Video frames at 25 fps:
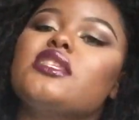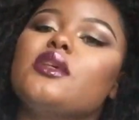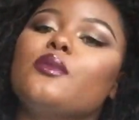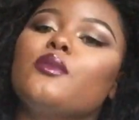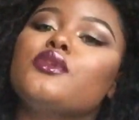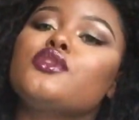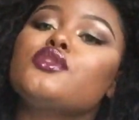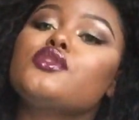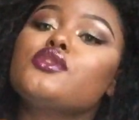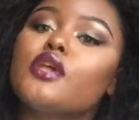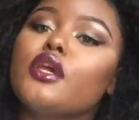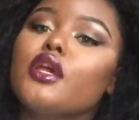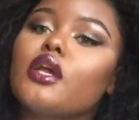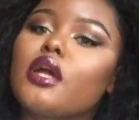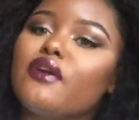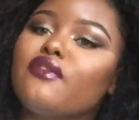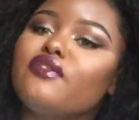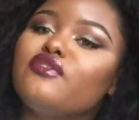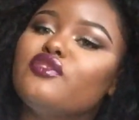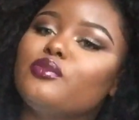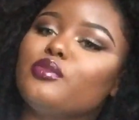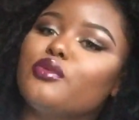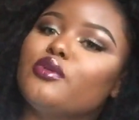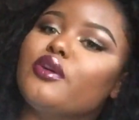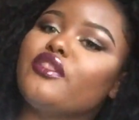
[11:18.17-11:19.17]
Someone's so
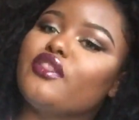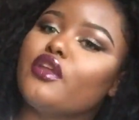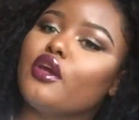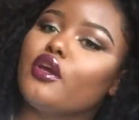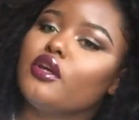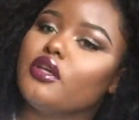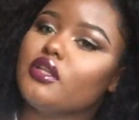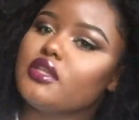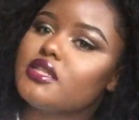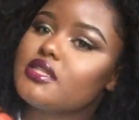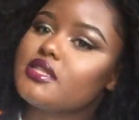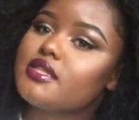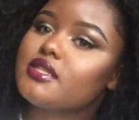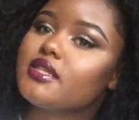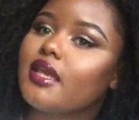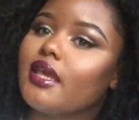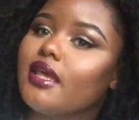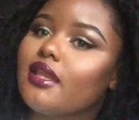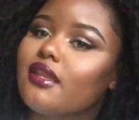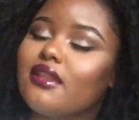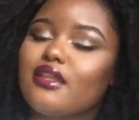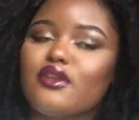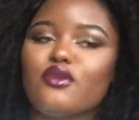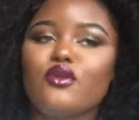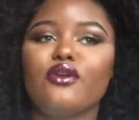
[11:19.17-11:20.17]
comfortable in their own
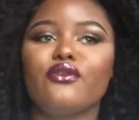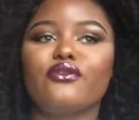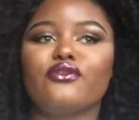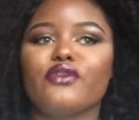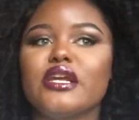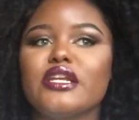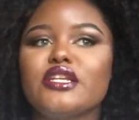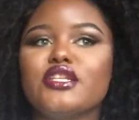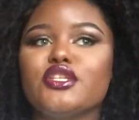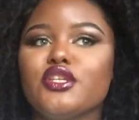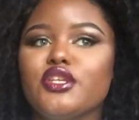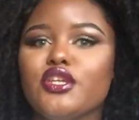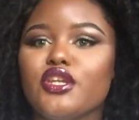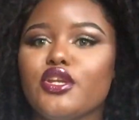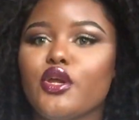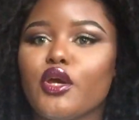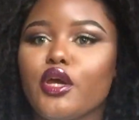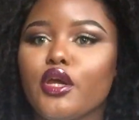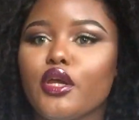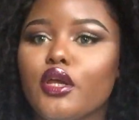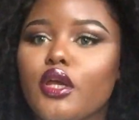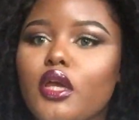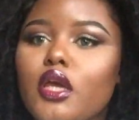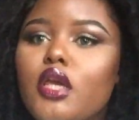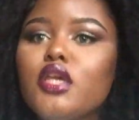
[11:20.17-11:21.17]
skin, they're not afraid to, you
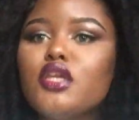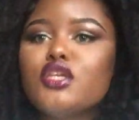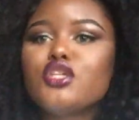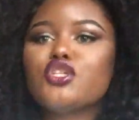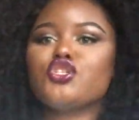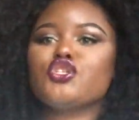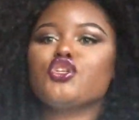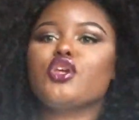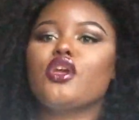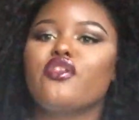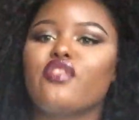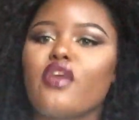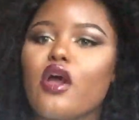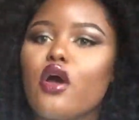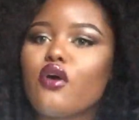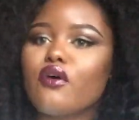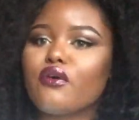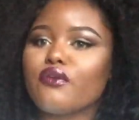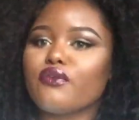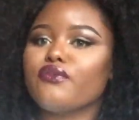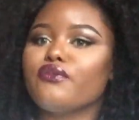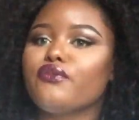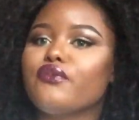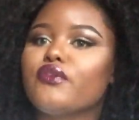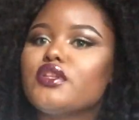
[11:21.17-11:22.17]
know, show that
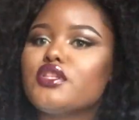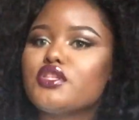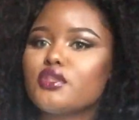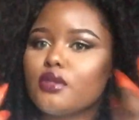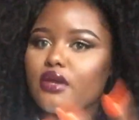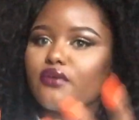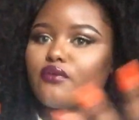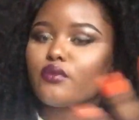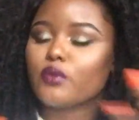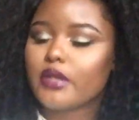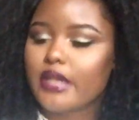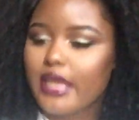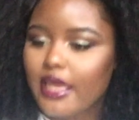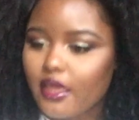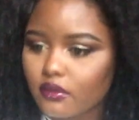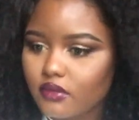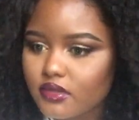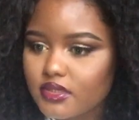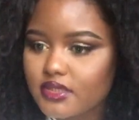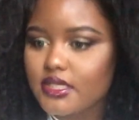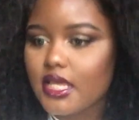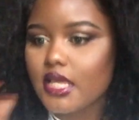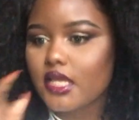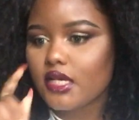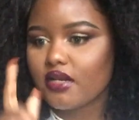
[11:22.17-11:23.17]
off to everyone
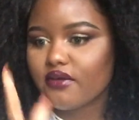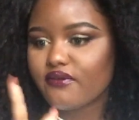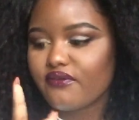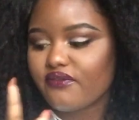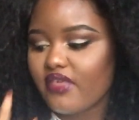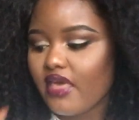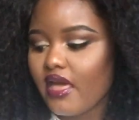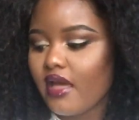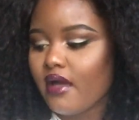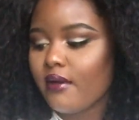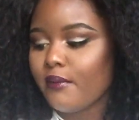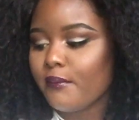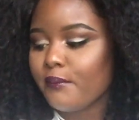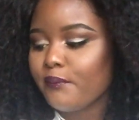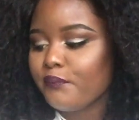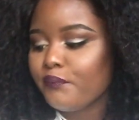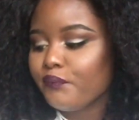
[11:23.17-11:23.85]
else. I love that.